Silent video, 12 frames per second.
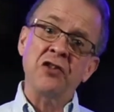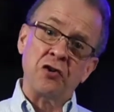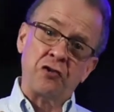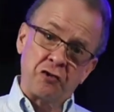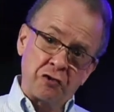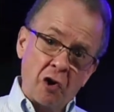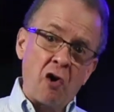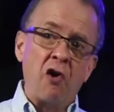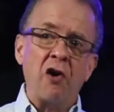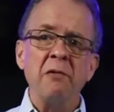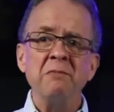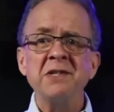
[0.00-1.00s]
the
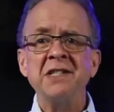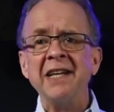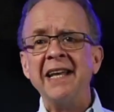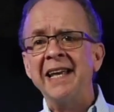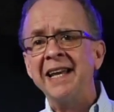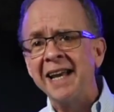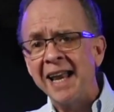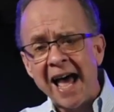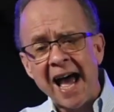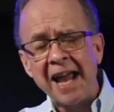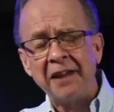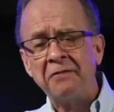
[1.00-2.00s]
storms in
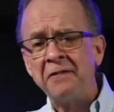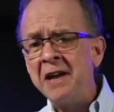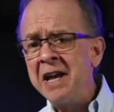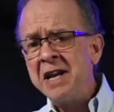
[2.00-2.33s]
life,